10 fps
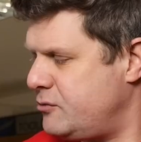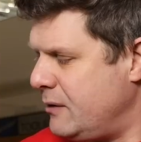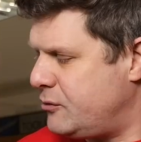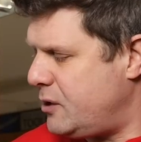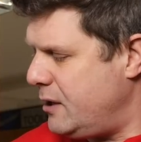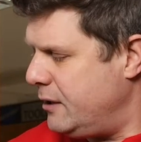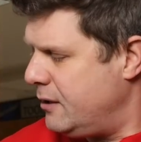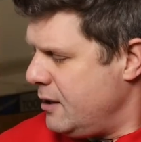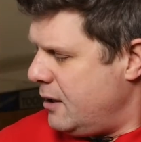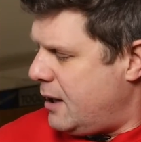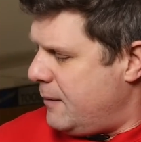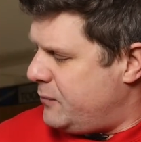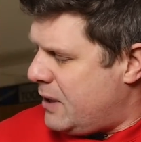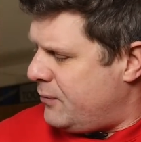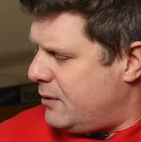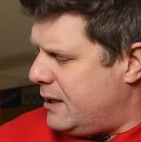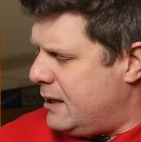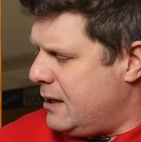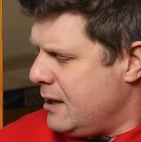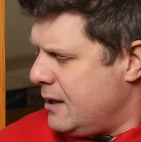strength training. I'm
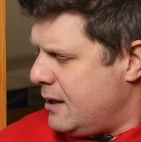definitely